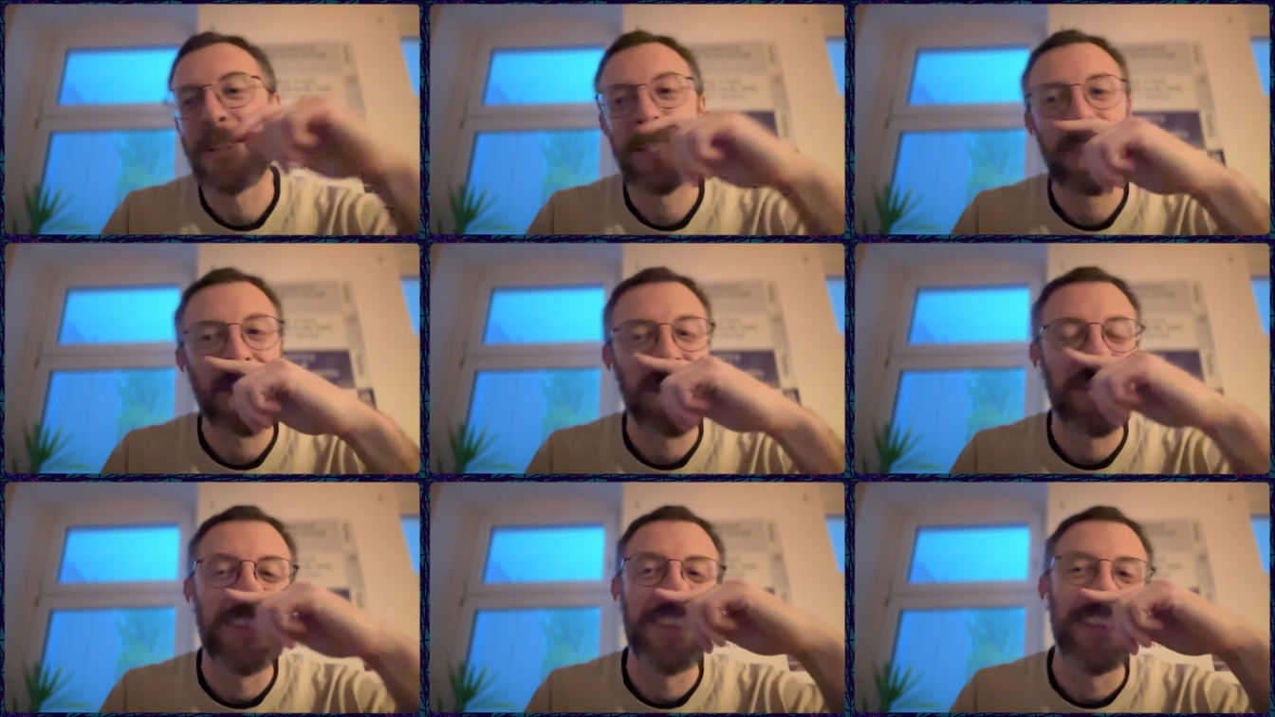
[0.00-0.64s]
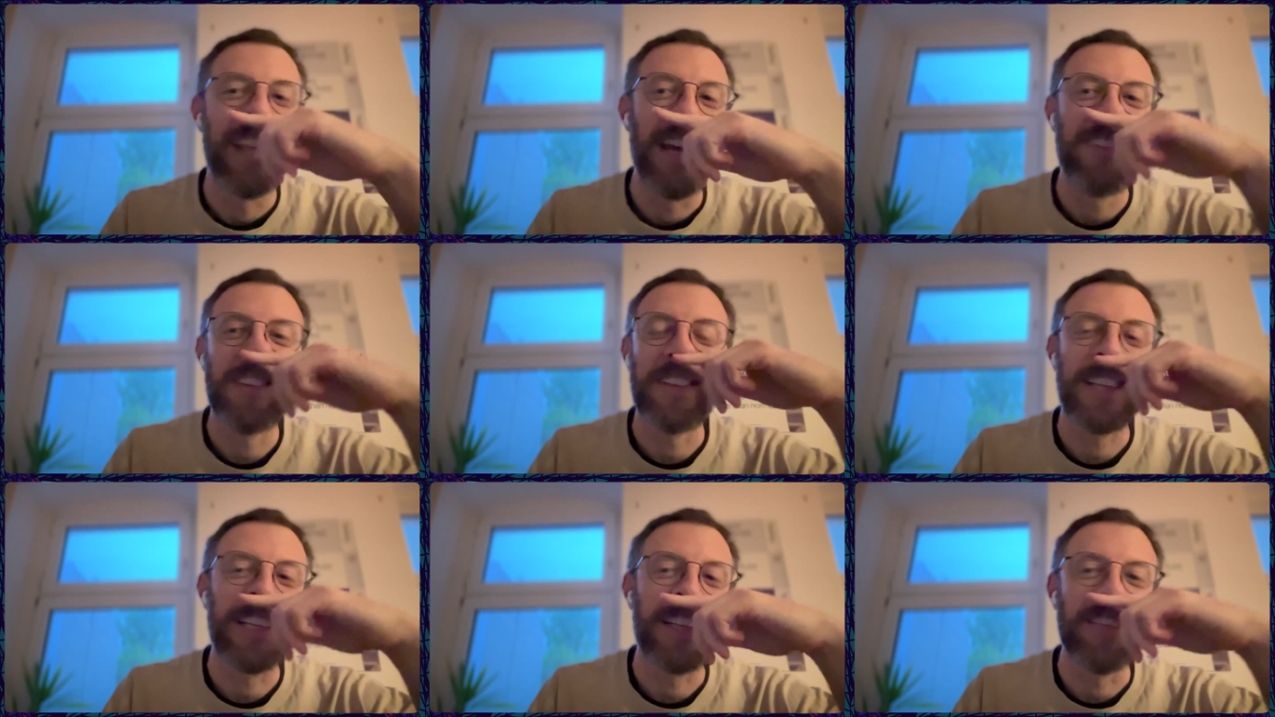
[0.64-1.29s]
was just laughing
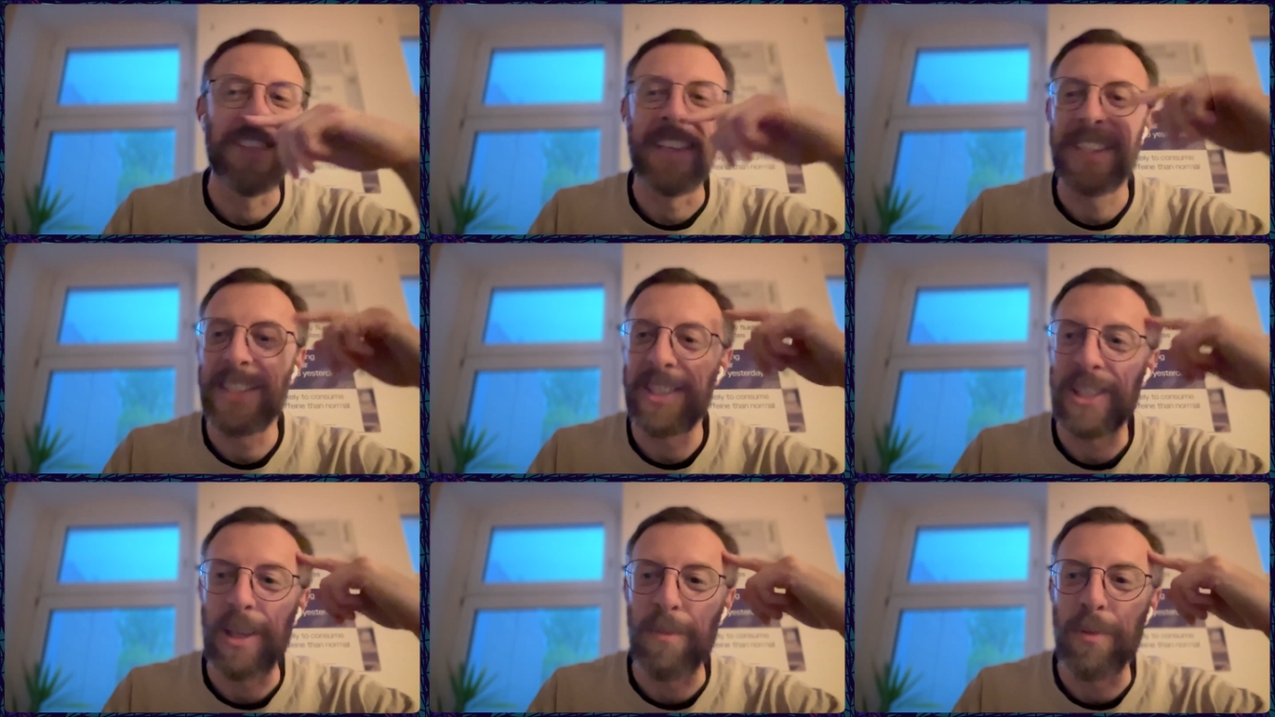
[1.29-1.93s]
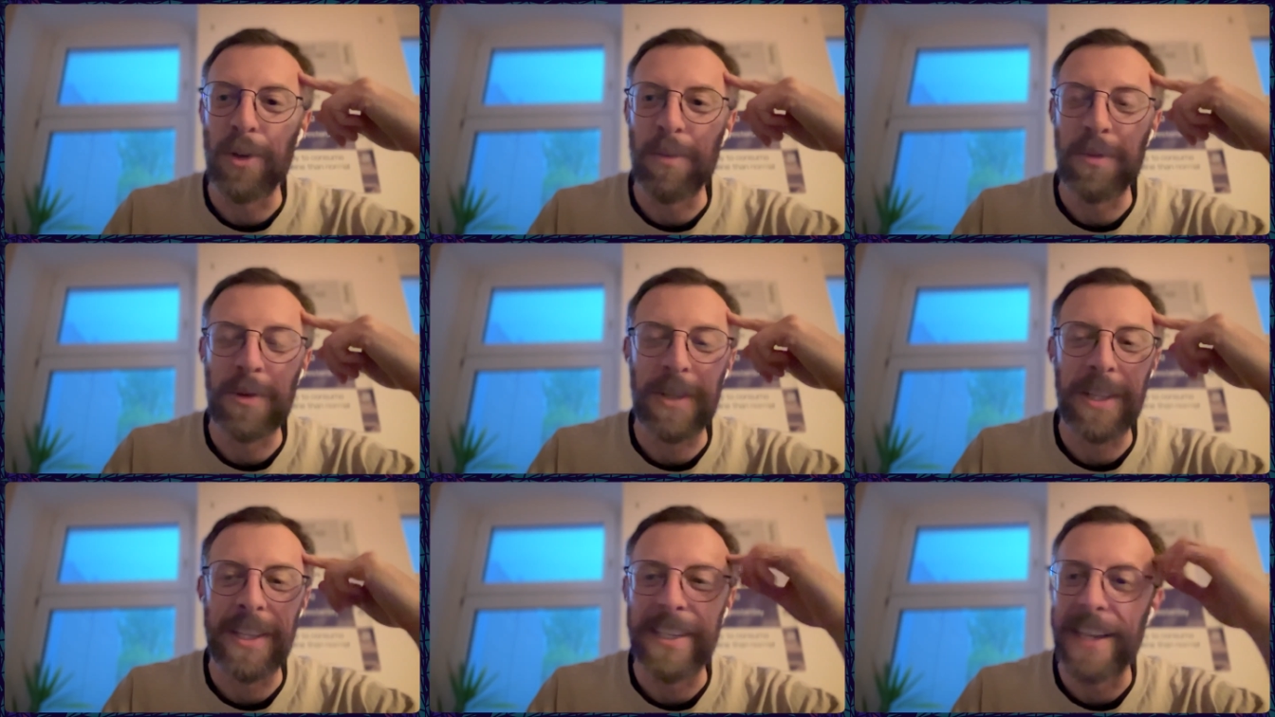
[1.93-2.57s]
at the idea of like subgroups
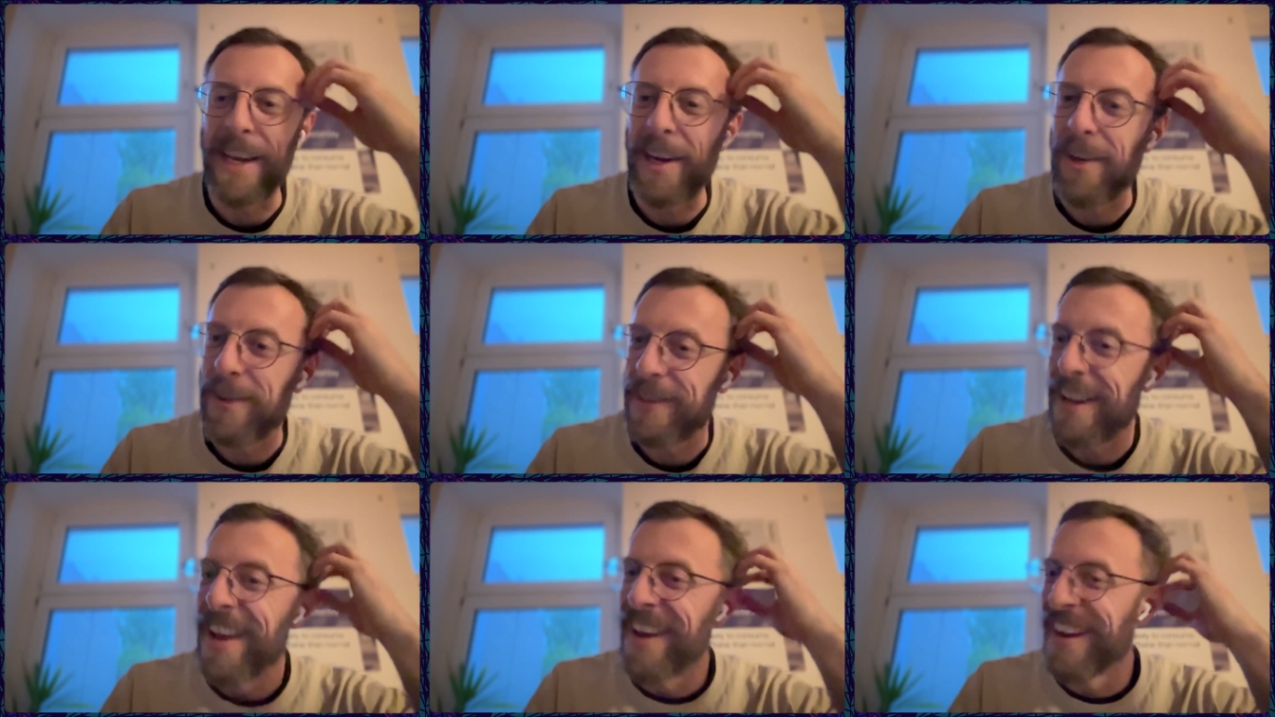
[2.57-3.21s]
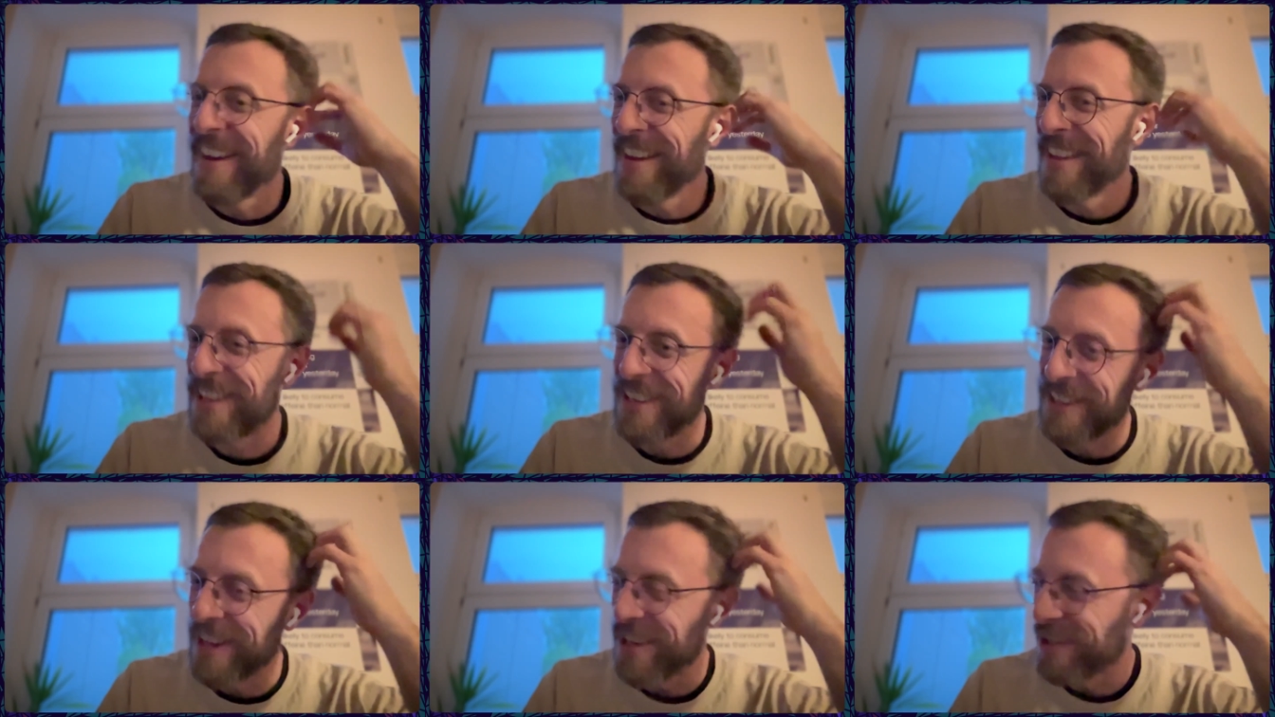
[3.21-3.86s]
within the DAO and
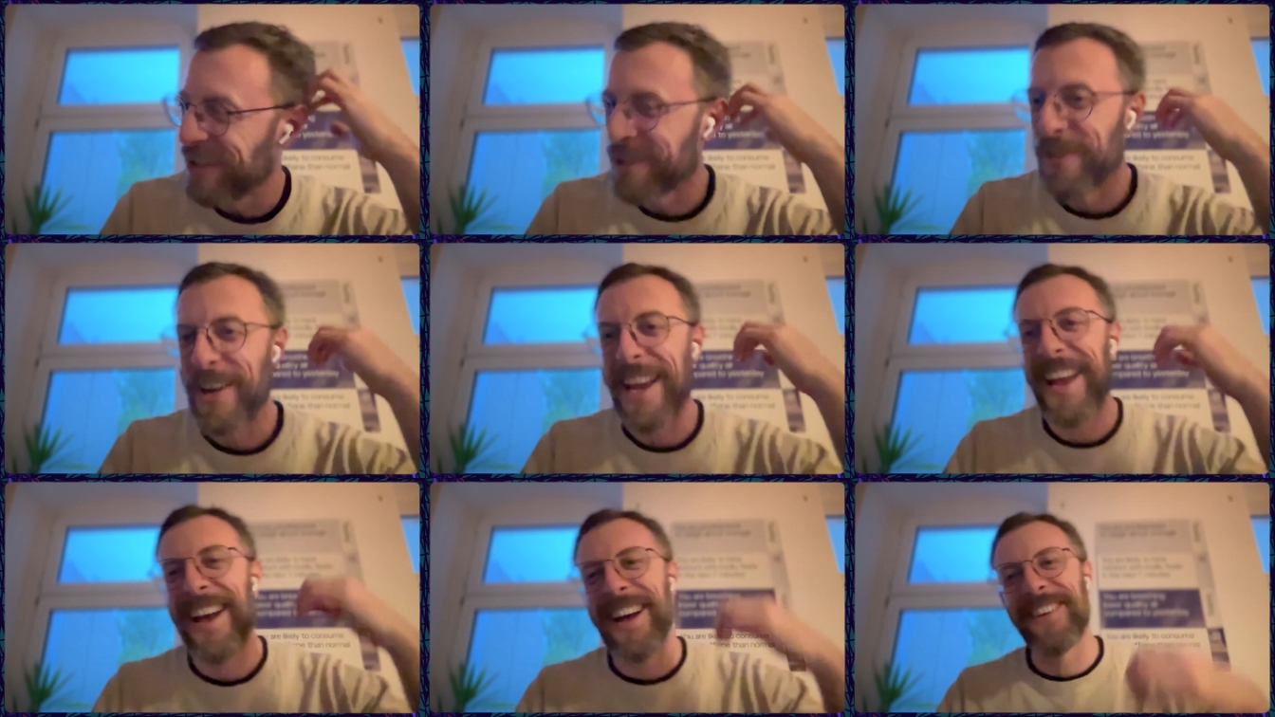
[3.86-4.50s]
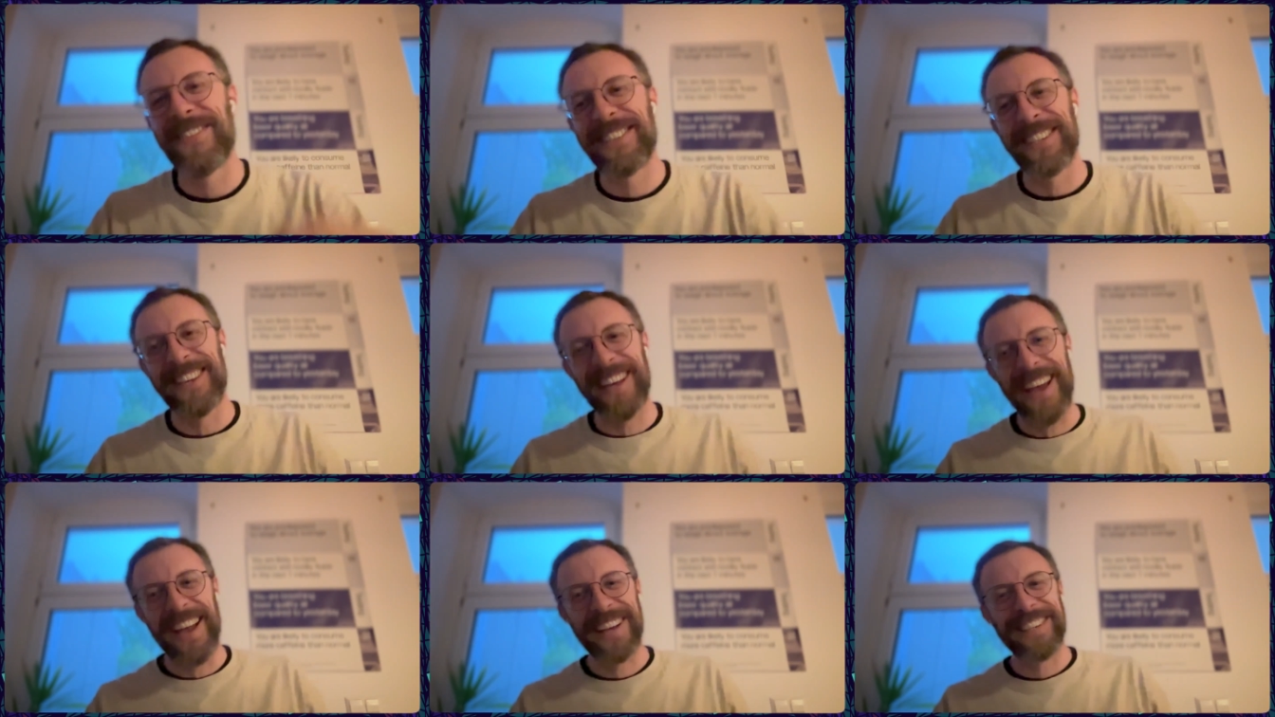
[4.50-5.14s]
the nudges we have to
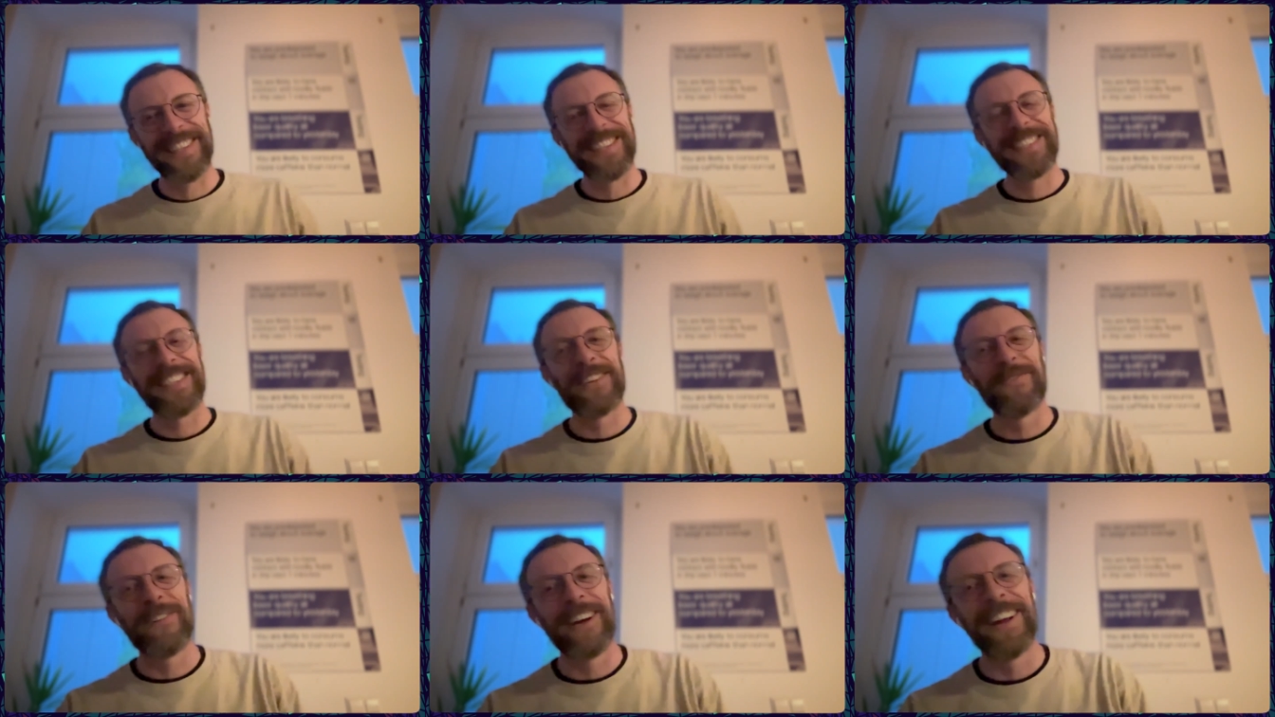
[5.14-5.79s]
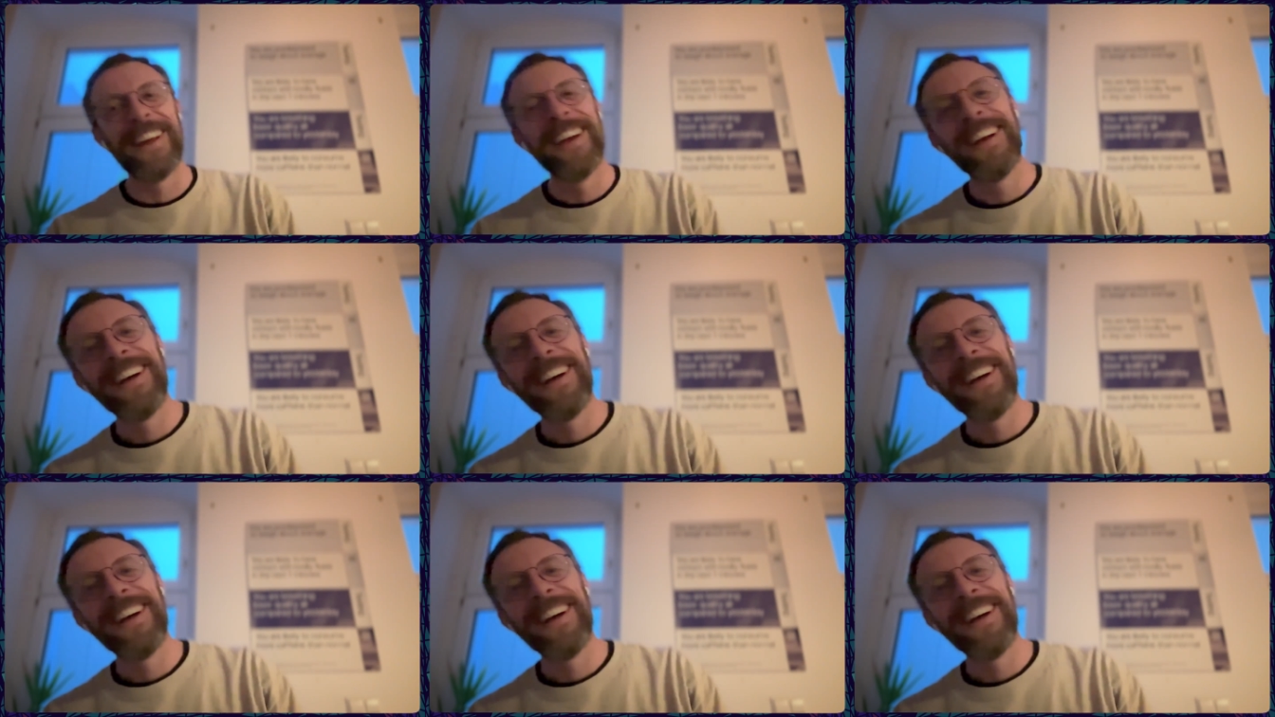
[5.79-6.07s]
act the same way.